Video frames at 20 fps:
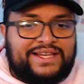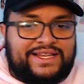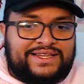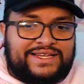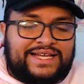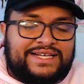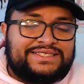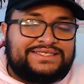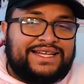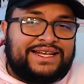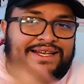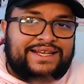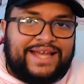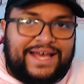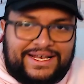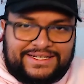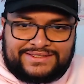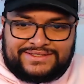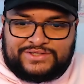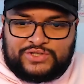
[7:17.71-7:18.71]
and that is the
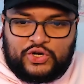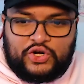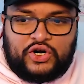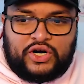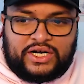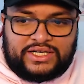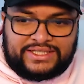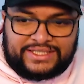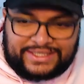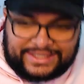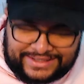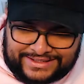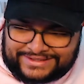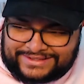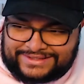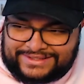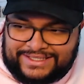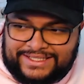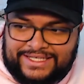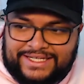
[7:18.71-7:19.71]
last song on the
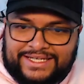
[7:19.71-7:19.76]
list.